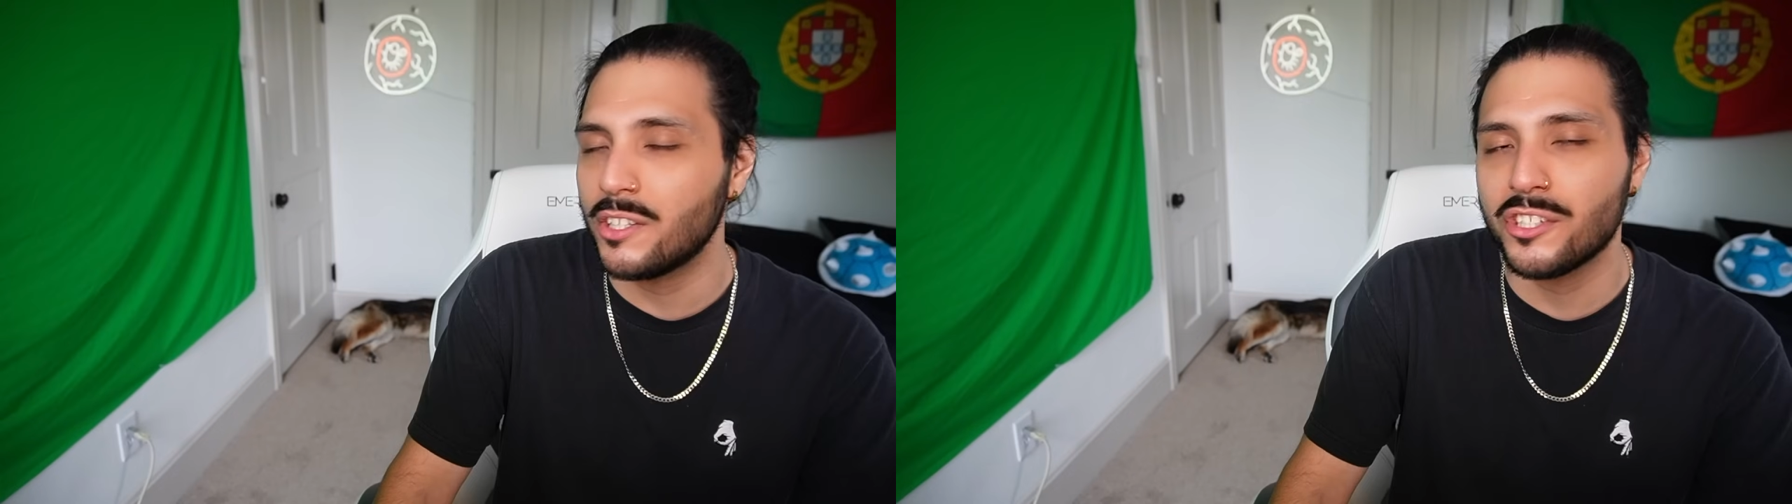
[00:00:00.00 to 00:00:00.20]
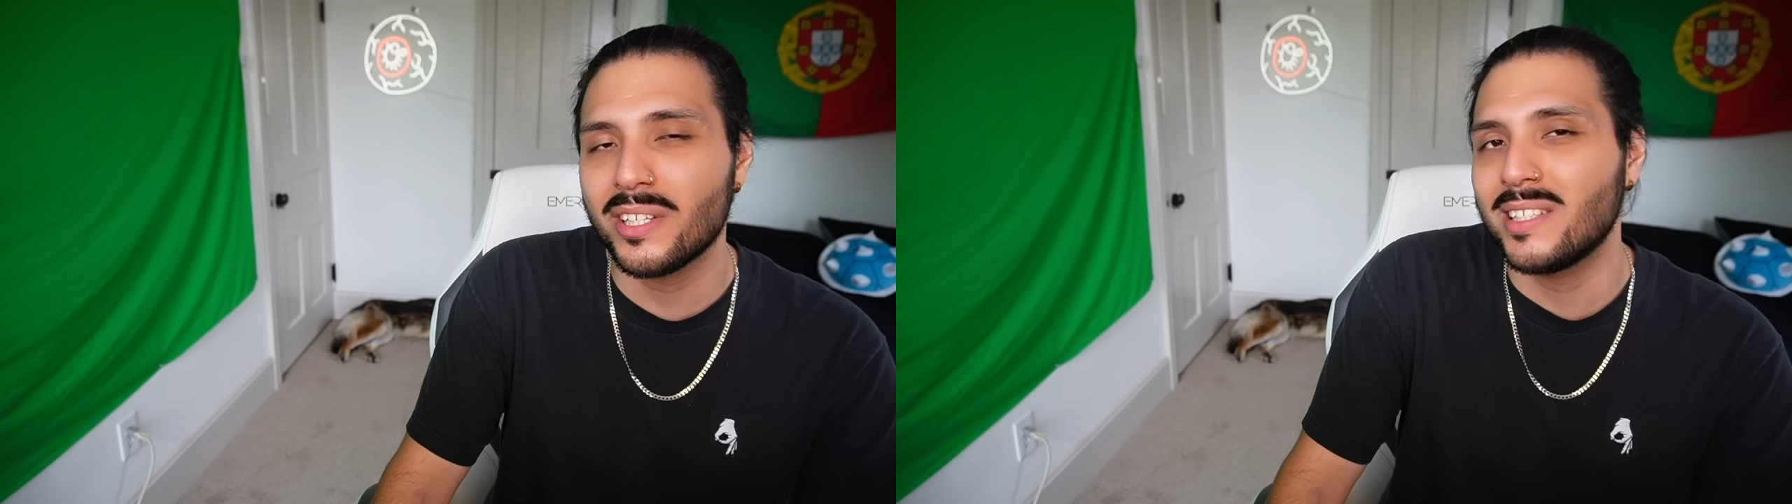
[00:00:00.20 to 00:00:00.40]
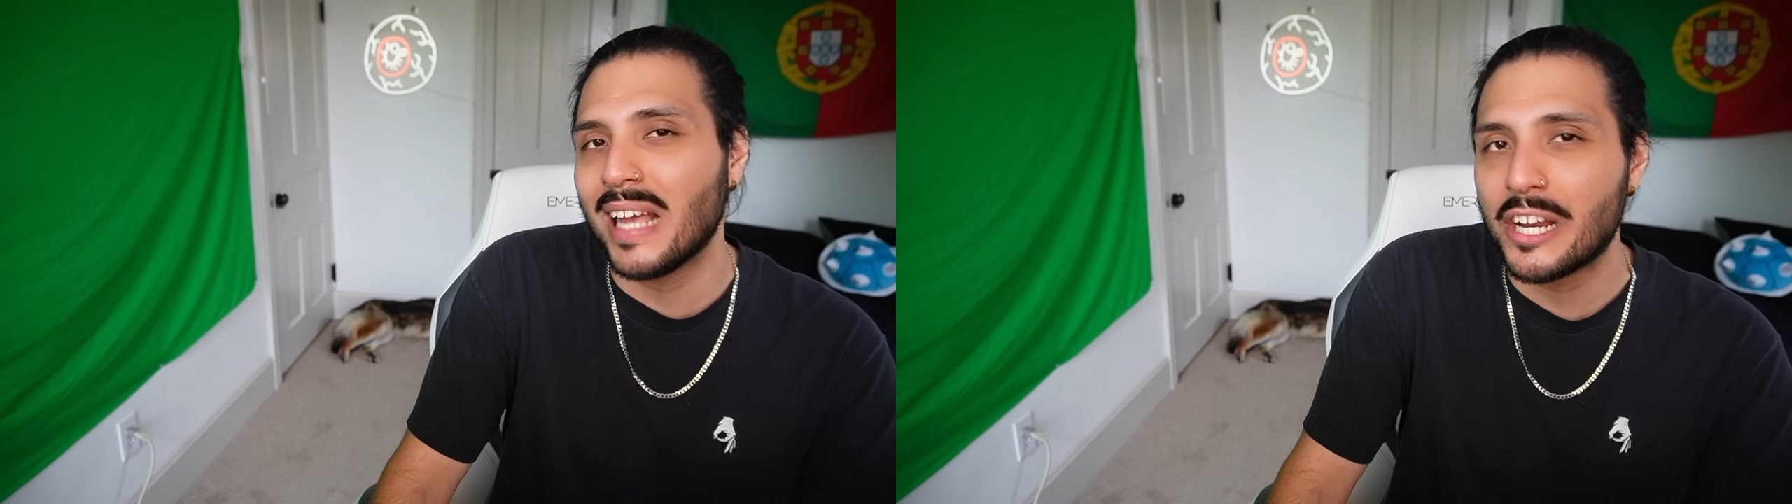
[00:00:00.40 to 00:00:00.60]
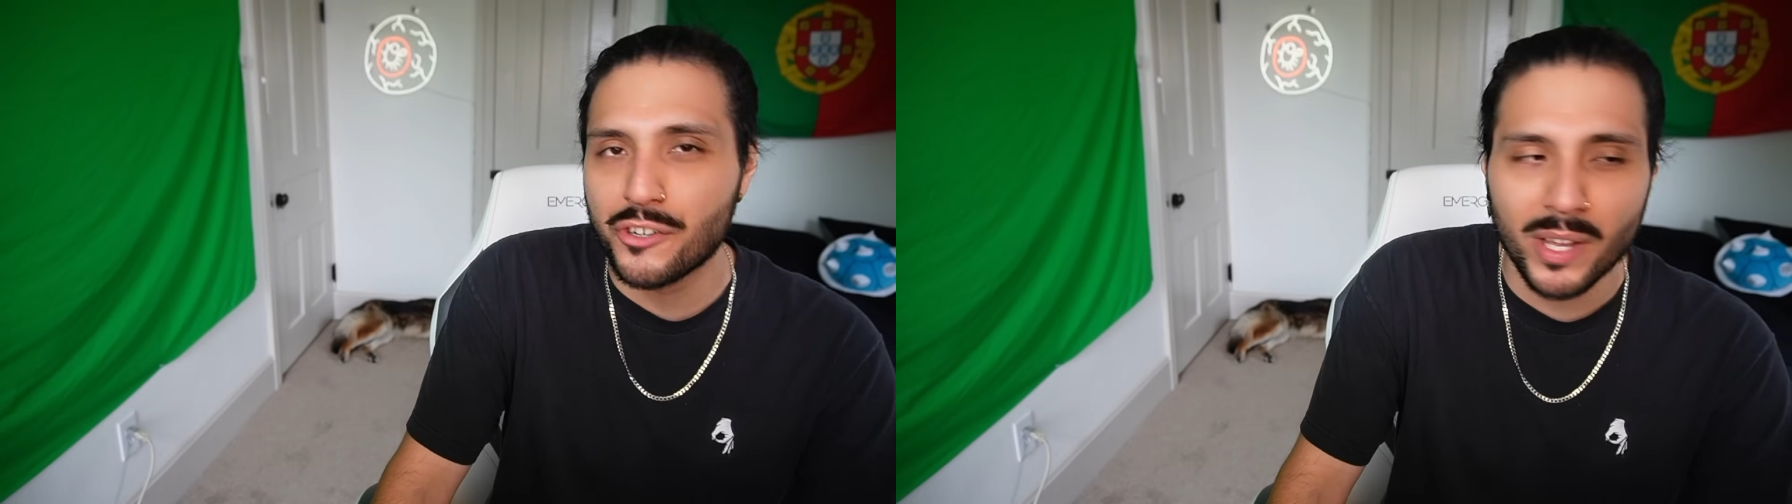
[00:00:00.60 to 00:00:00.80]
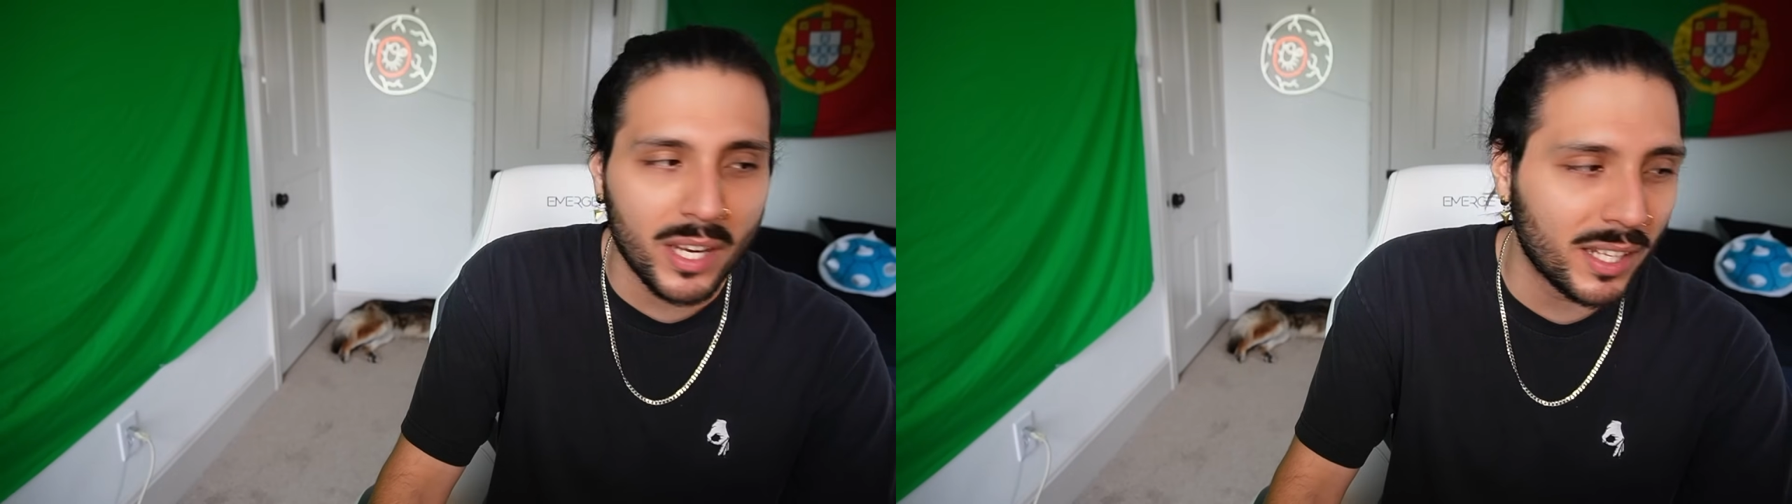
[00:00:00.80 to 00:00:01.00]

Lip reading: they're just exaggerating,